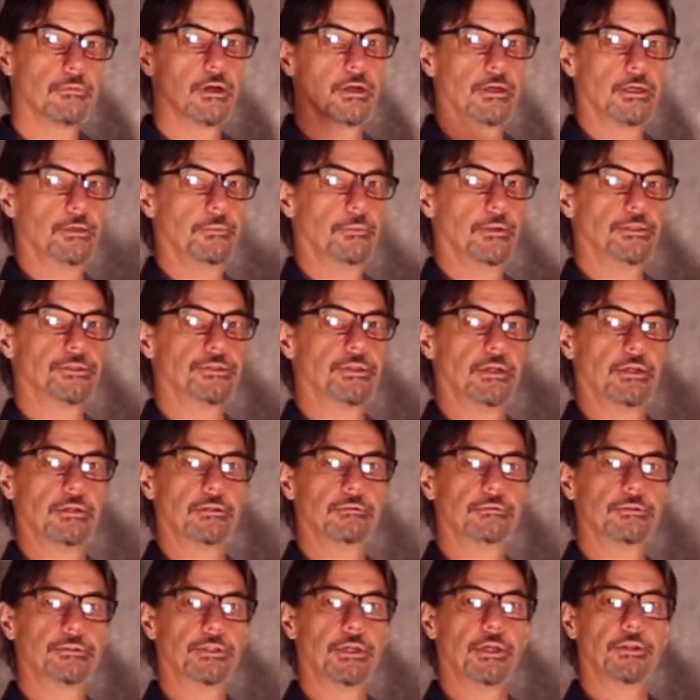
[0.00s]
I keep
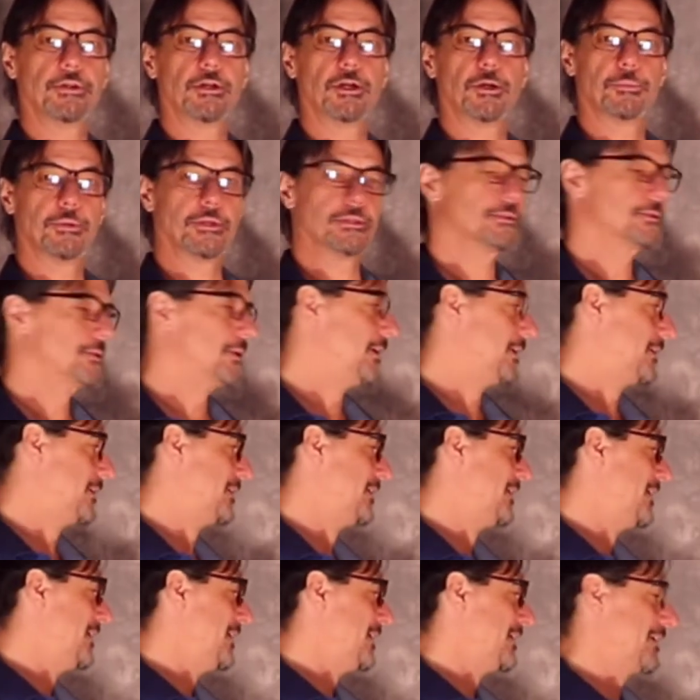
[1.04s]
mentioning, see a therapist,
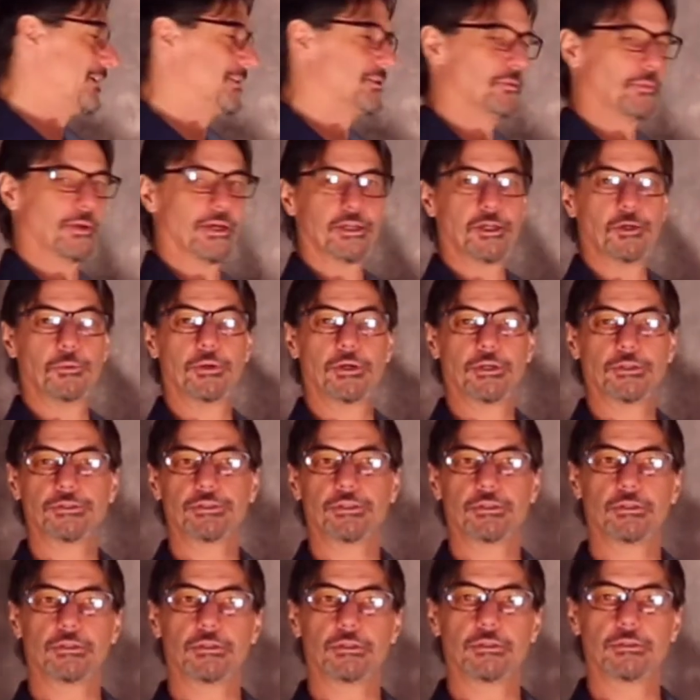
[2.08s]
get some
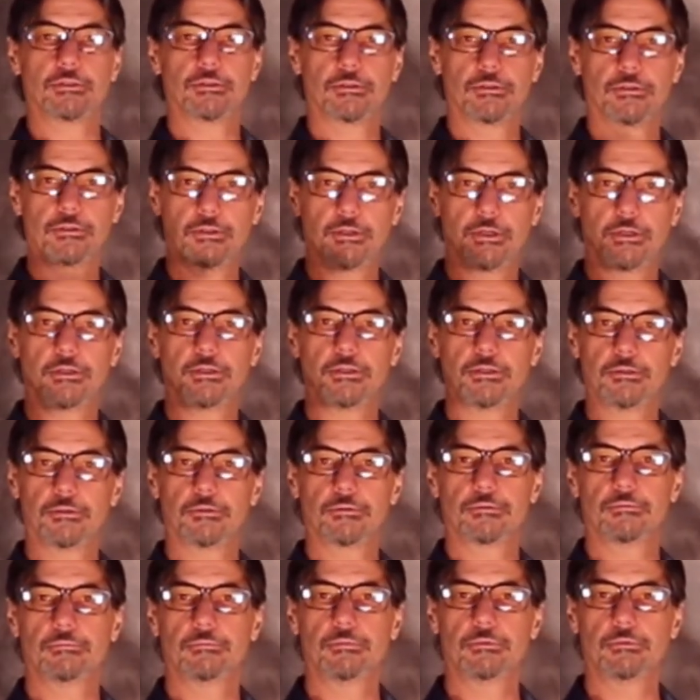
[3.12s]
acupuncture,
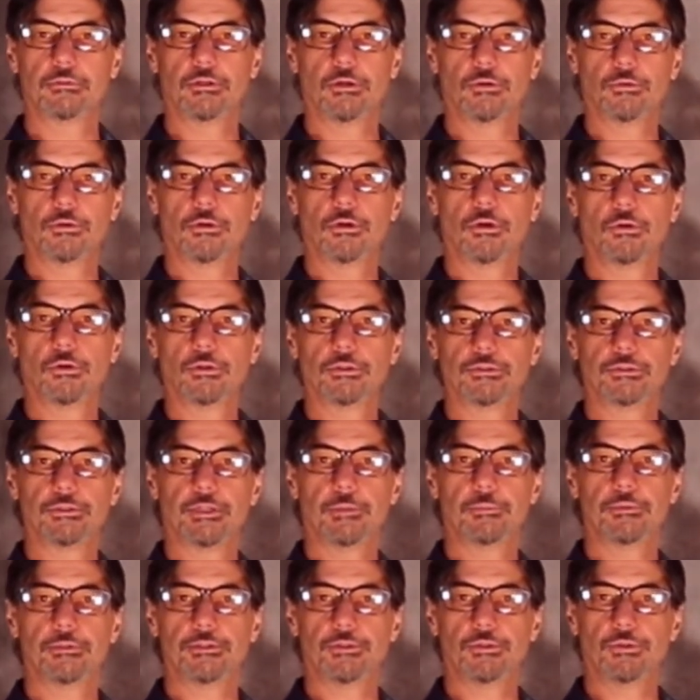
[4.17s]
go as
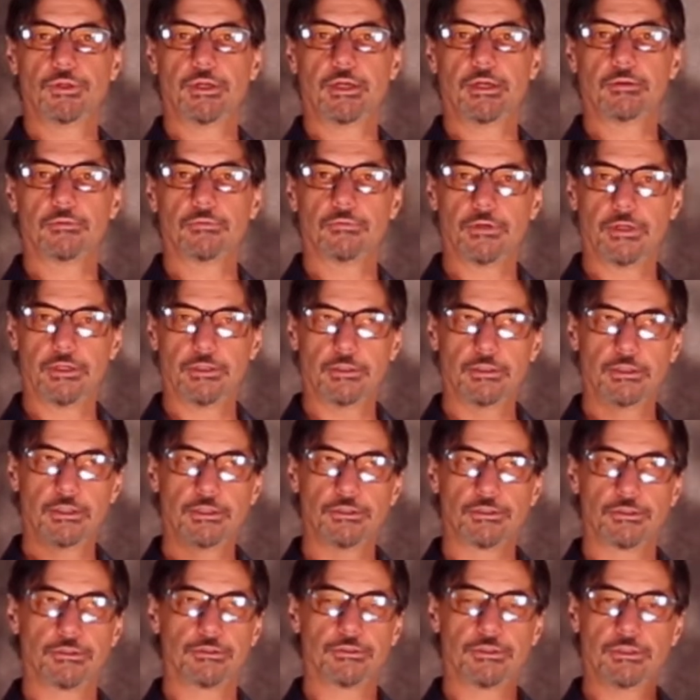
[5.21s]
deep as you can, find
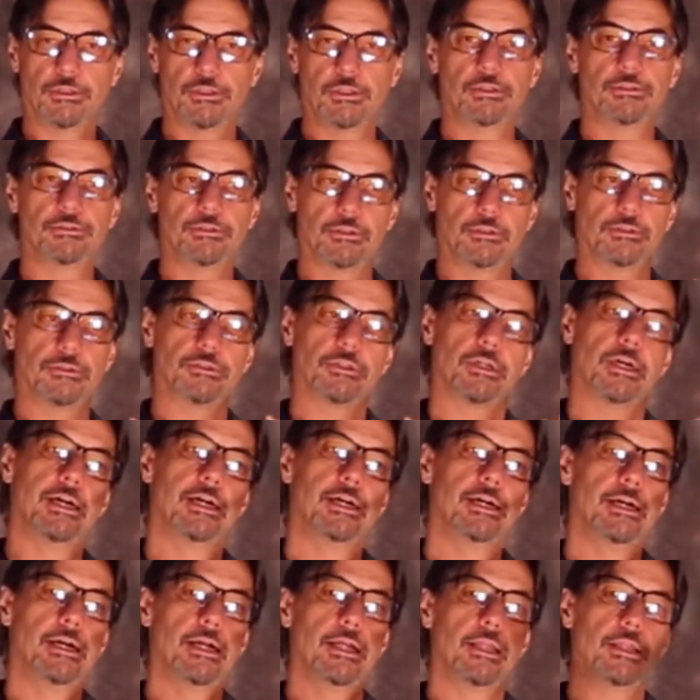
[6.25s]
teachers and teachings
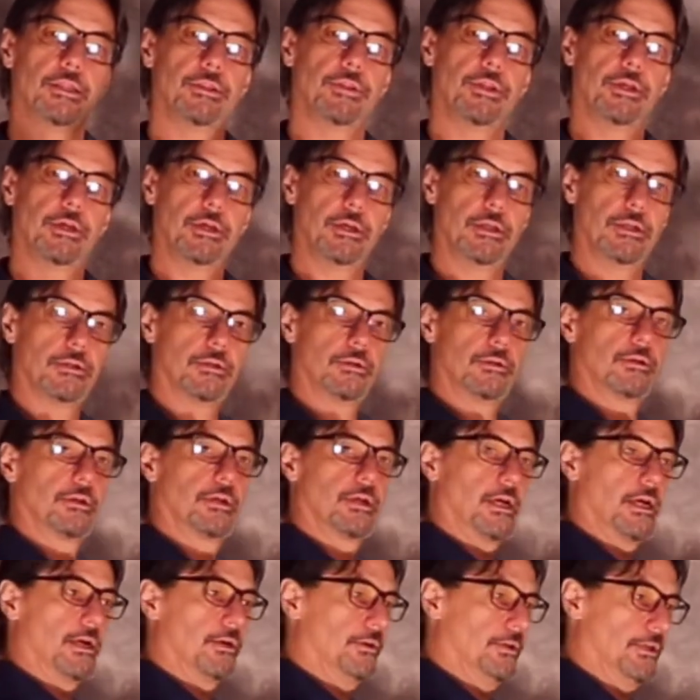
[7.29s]
that
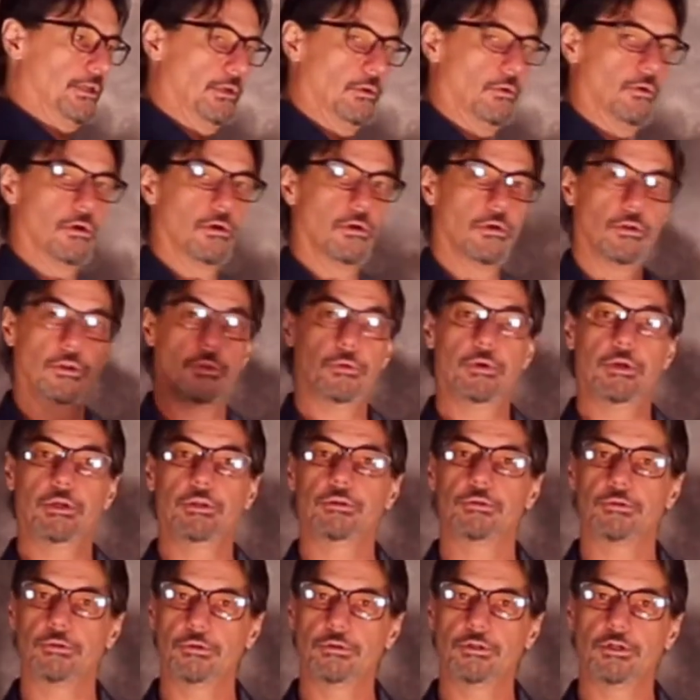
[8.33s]
carry you all the way
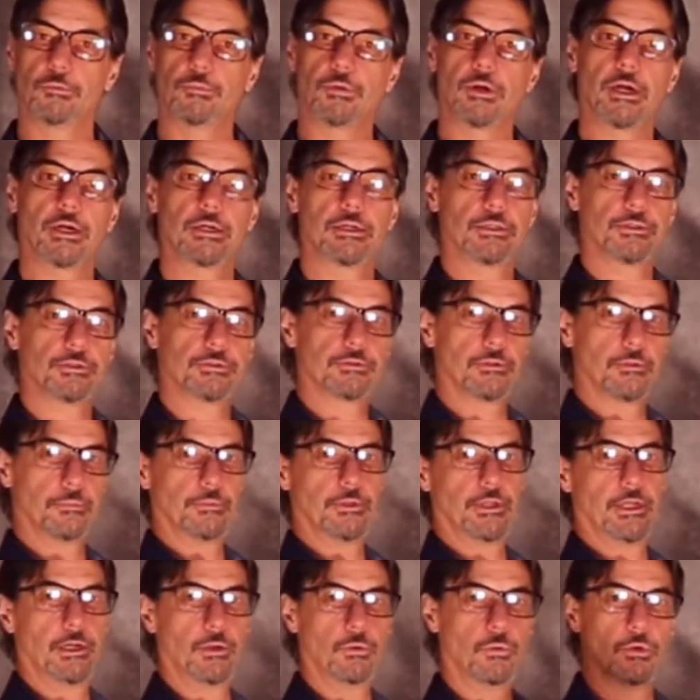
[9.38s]
through your practice from
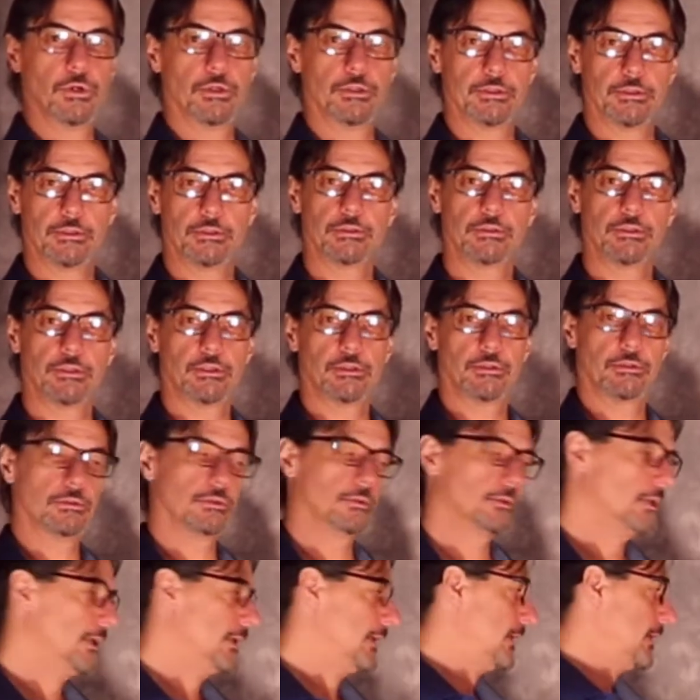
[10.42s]
day one
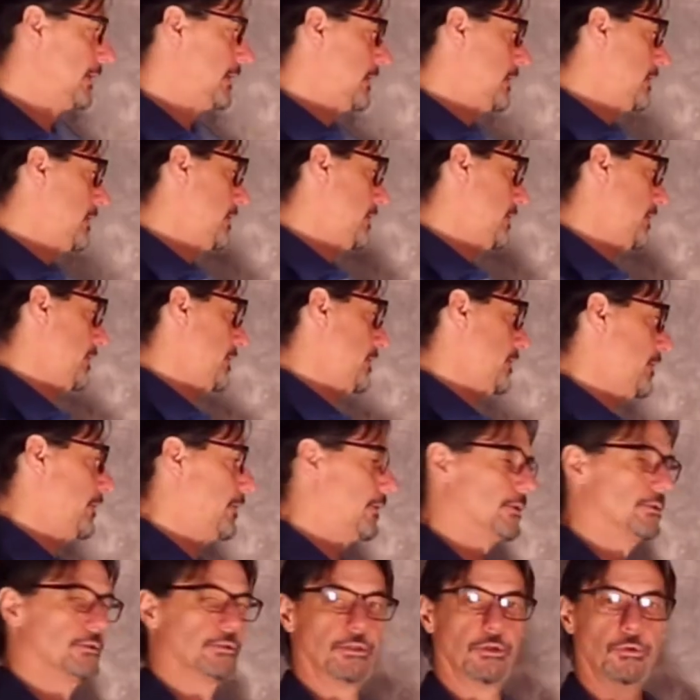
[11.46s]
until
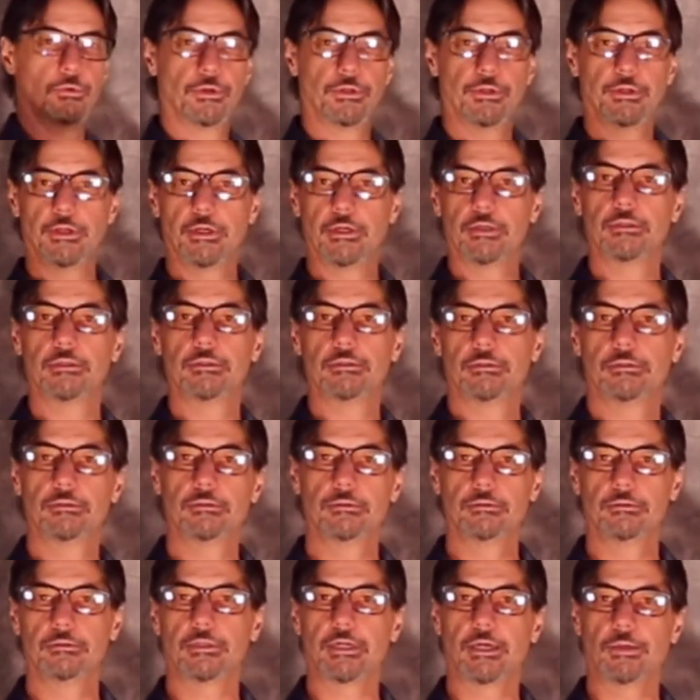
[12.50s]
there's no one to
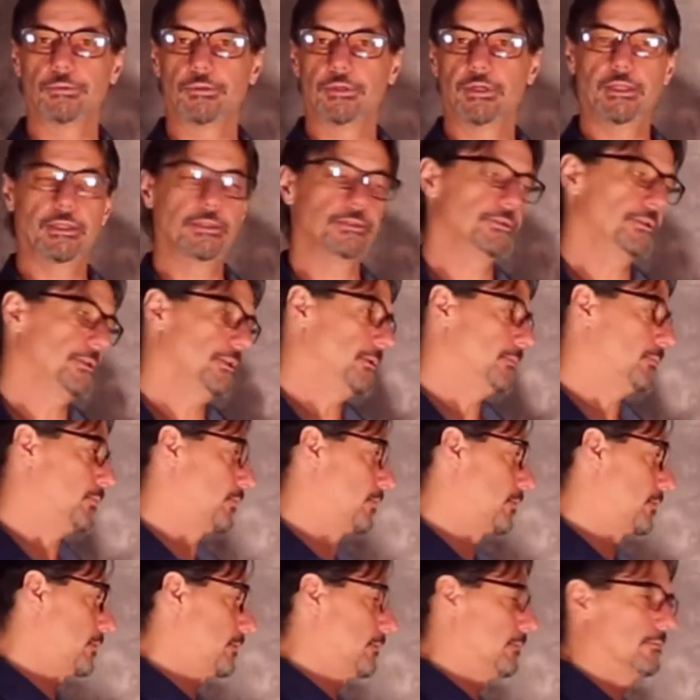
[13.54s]
count days
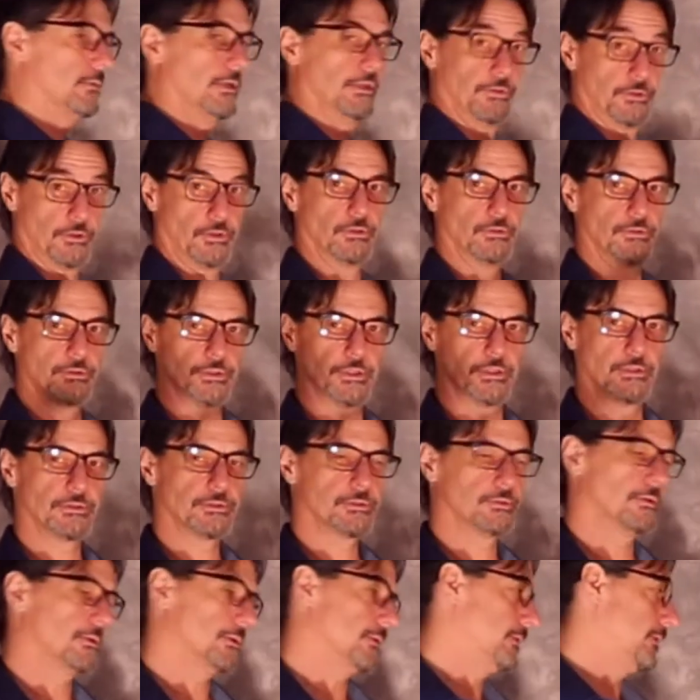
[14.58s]
anymore, in the good sense,
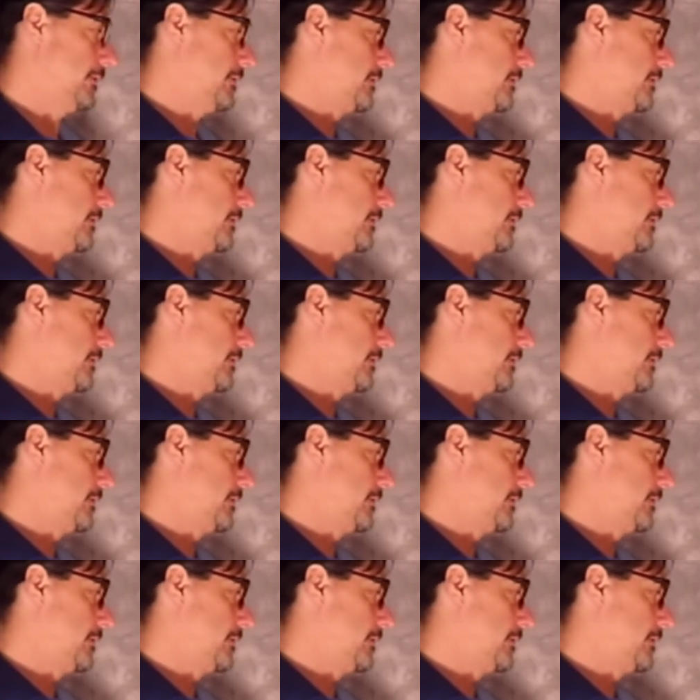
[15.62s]
not in